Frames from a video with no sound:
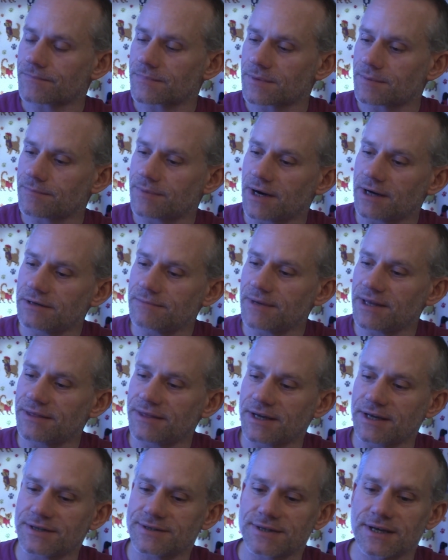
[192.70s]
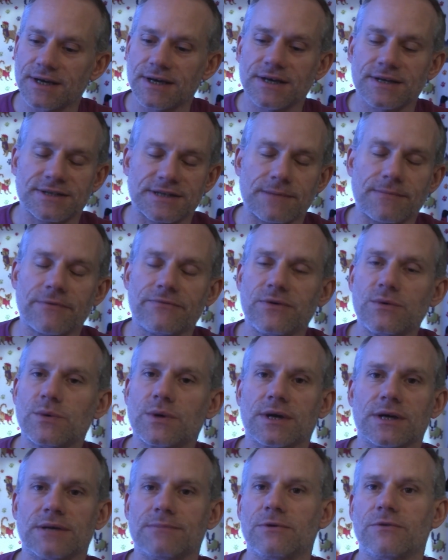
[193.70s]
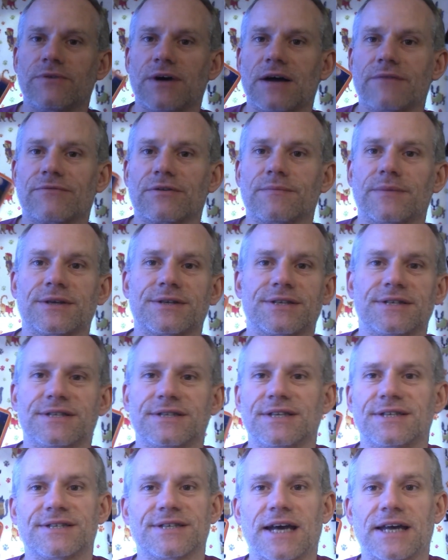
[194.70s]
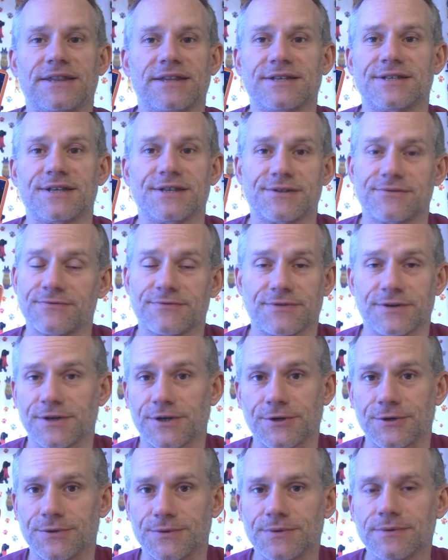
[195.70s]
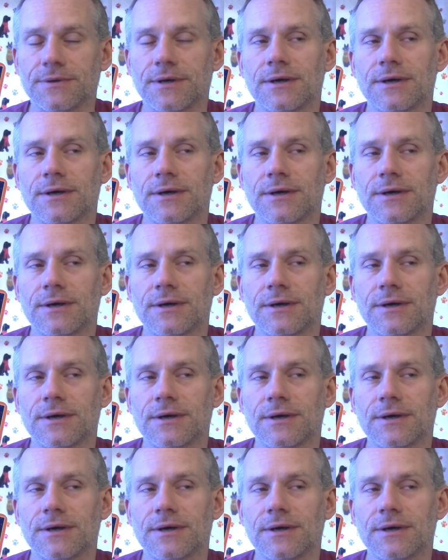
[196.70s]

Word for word: Part of me thinks some of you are going to move on from this and decide this isn't for you.